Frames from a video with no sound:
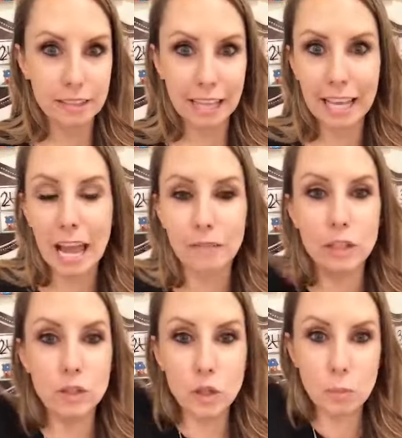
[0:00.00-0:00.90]
like have
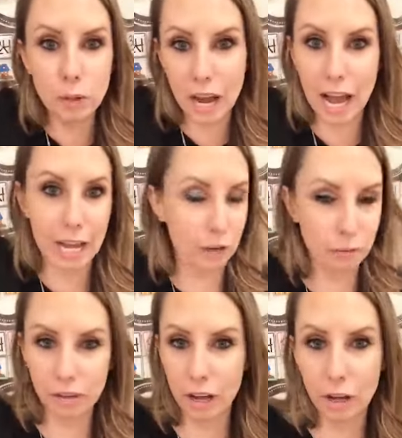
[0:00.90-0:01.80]
these super high
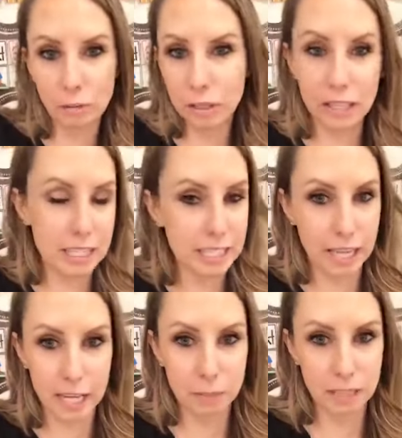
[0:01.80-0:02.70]
un
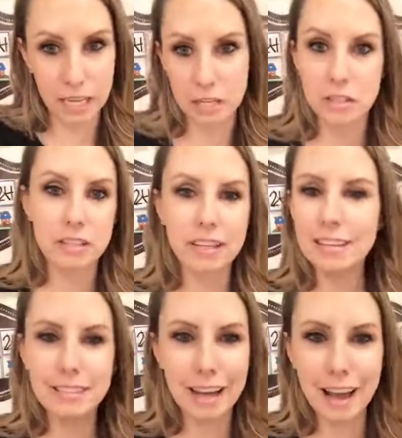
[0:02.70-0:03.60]
unrealistic expectations and
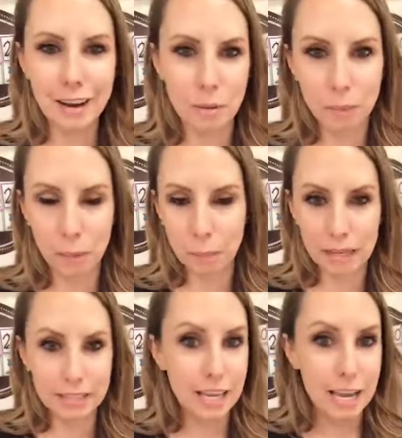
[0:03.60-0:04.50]
it's not on
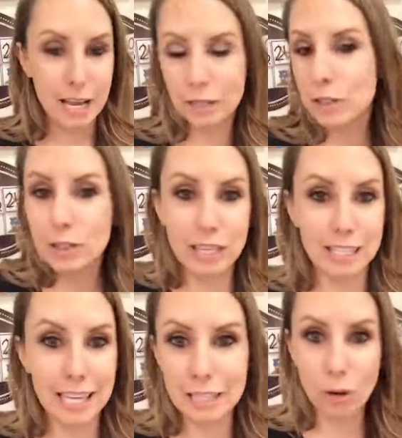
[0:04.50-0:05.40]
purpose it's just
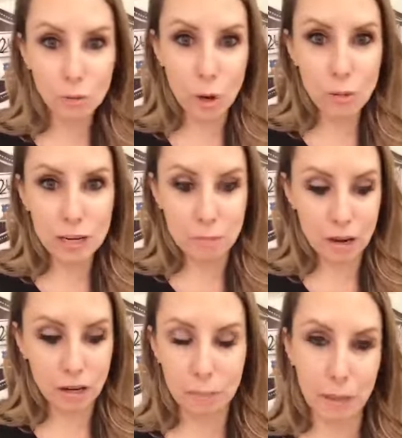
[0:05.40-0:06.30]
because they don't know any
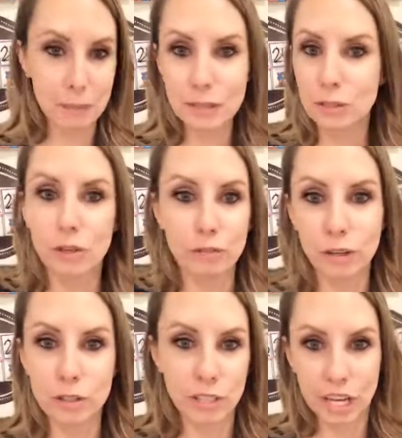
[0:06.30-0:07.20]
better maybe it's their
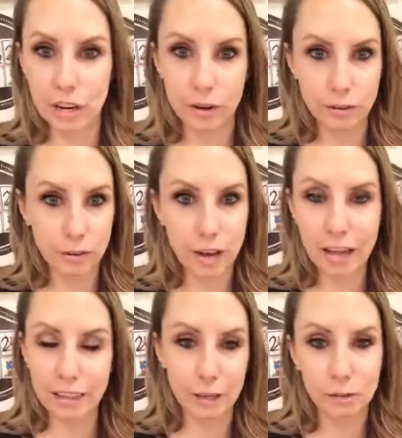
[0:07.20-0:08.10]
first kiddo and they're
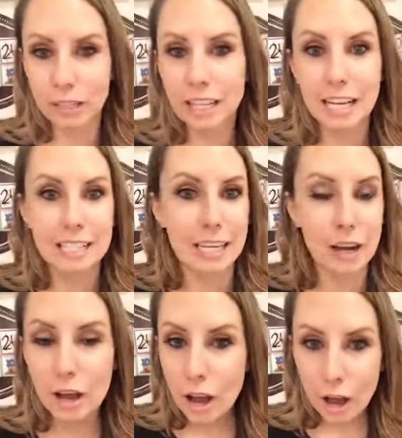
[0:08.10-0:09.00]
not they don't realize
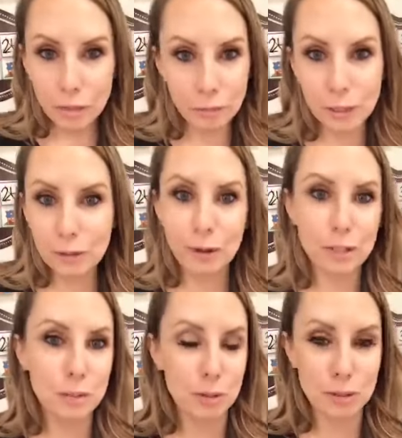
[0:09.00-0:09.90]
that a
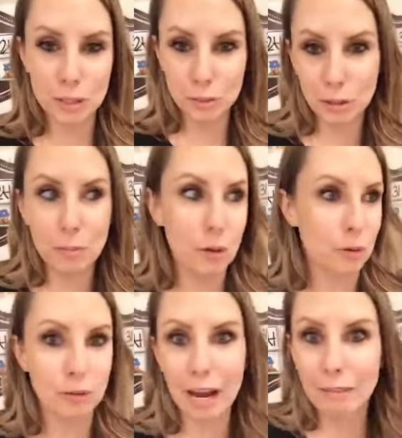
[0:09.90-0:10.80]
three-year-old is supposed to scribble
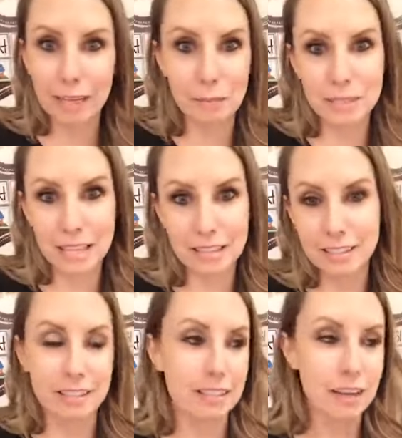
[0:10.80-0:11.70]
and write random
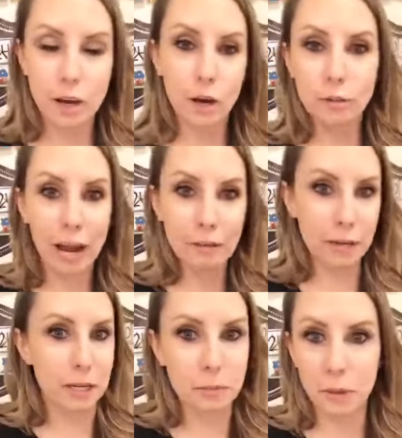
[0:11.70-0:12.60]
sentences or write
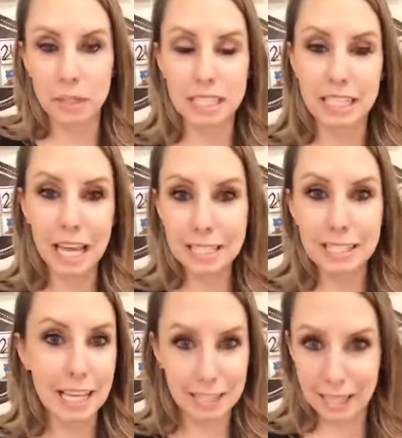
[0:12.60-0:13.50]
random words and that,
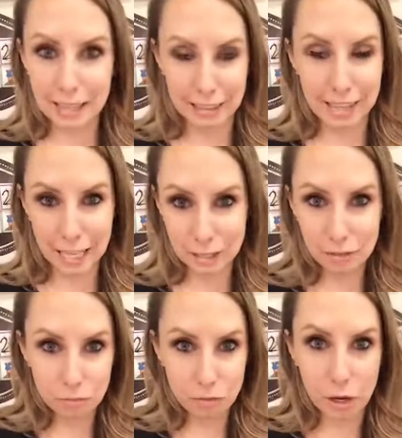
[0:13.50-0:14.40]
that, that that's
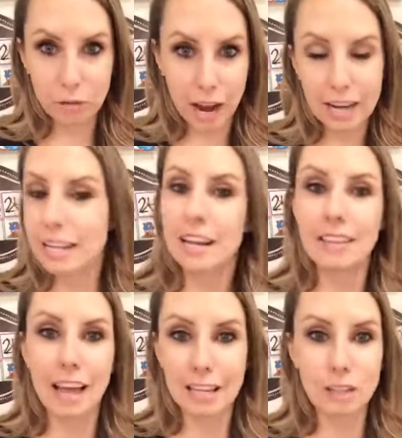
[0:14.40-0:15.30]
their writing
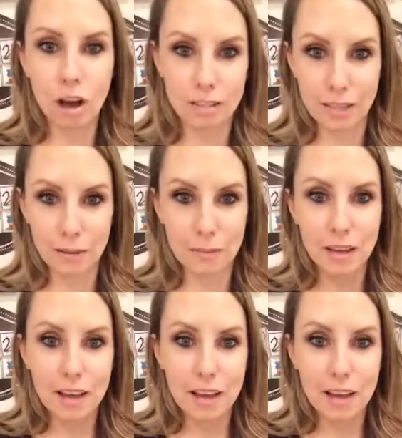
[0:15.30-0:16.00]
and that's awesome